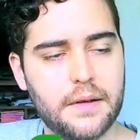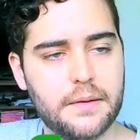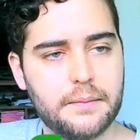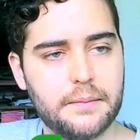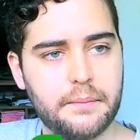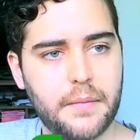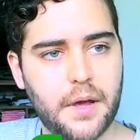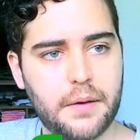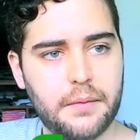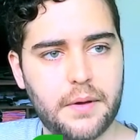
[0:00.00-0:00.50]

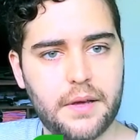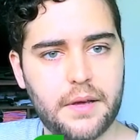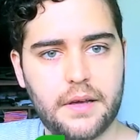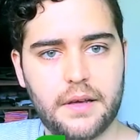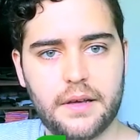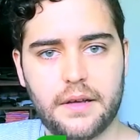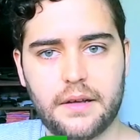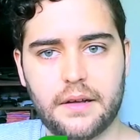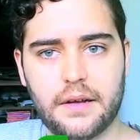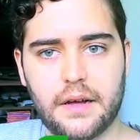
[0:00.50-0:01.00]

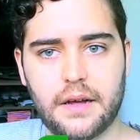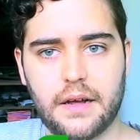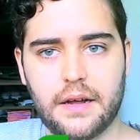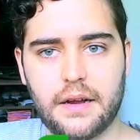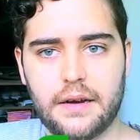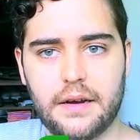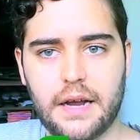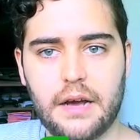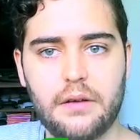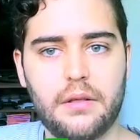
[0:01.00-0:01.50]
Maybe
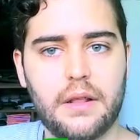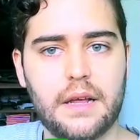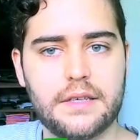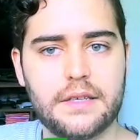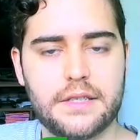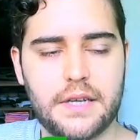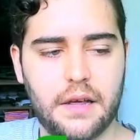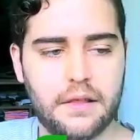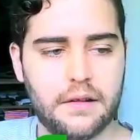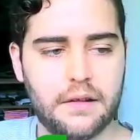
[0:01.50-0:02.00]
an outline
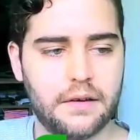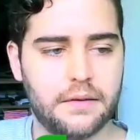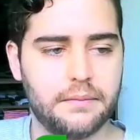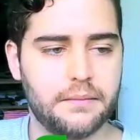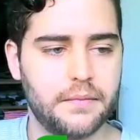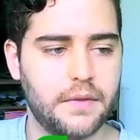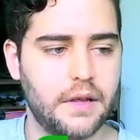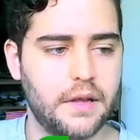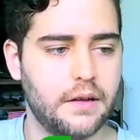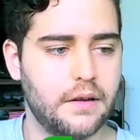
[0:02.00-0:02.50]
shader.
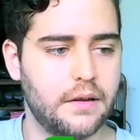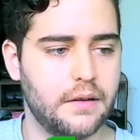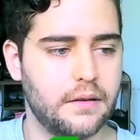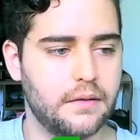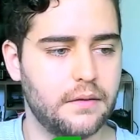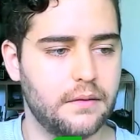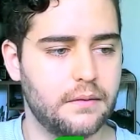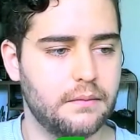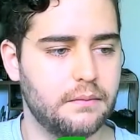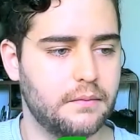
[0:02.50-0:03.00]

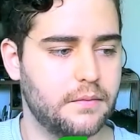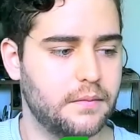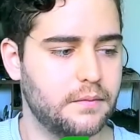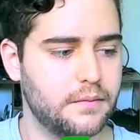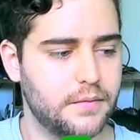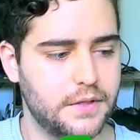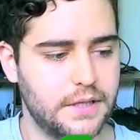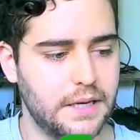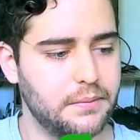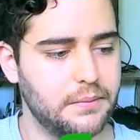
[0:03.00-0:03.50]
The
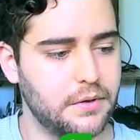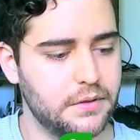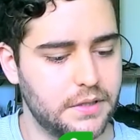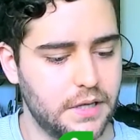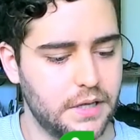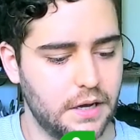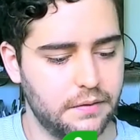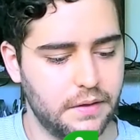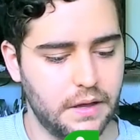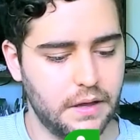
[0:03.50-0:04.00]
simple
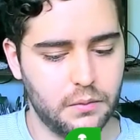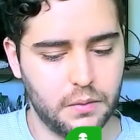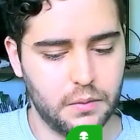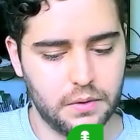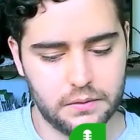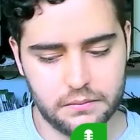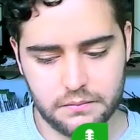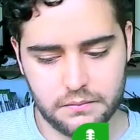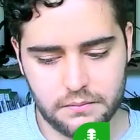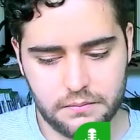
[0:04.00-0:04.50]
stuff
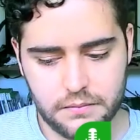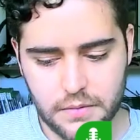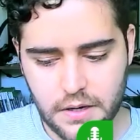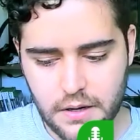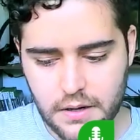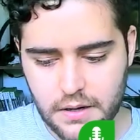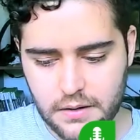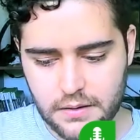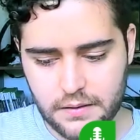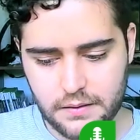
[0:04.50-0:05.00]

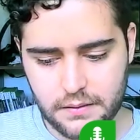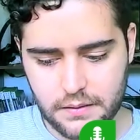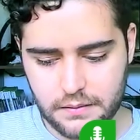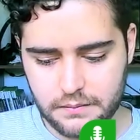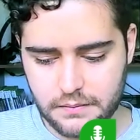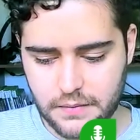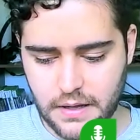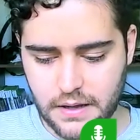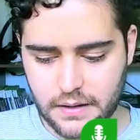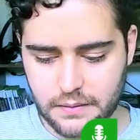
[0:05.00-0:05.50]

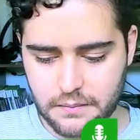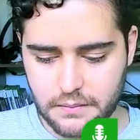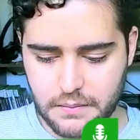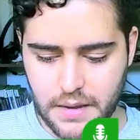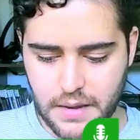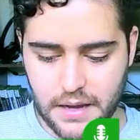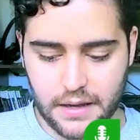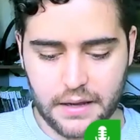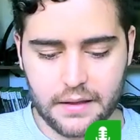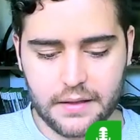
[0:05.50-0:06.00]
that
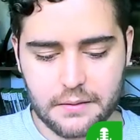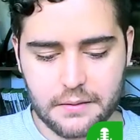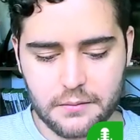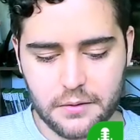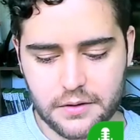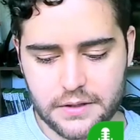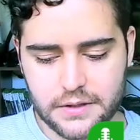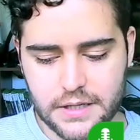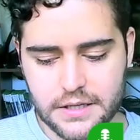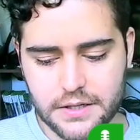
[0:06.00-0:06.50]
making them
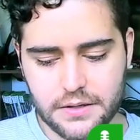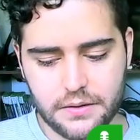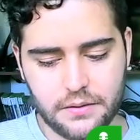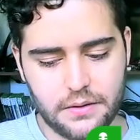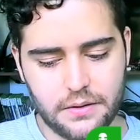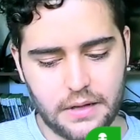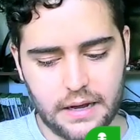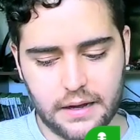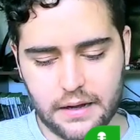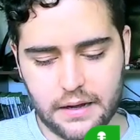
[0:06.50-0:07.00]
will teach you
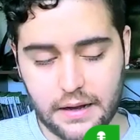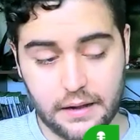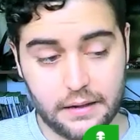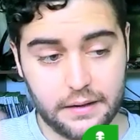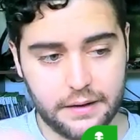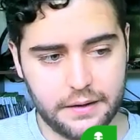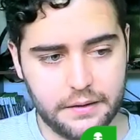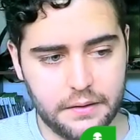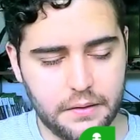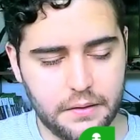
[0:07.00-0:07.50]
like a
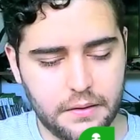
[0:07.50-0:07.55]
lot.